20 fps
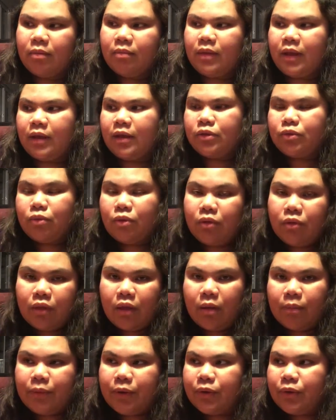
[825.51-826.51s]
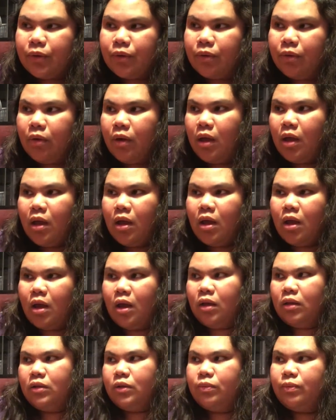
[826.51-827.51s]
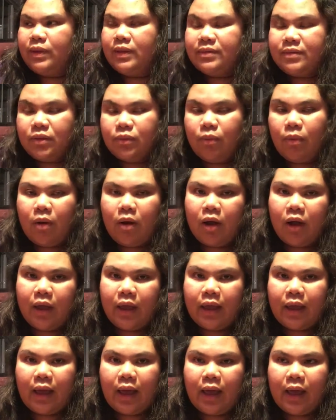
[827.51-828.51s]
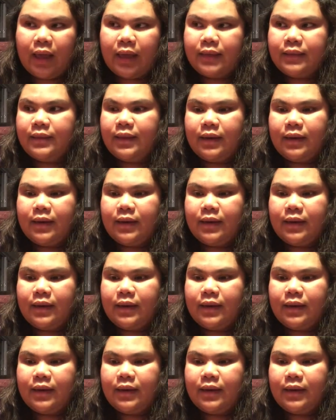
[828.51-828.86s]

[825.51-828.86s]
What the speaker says: I'm like, I told them, you know, the reason why I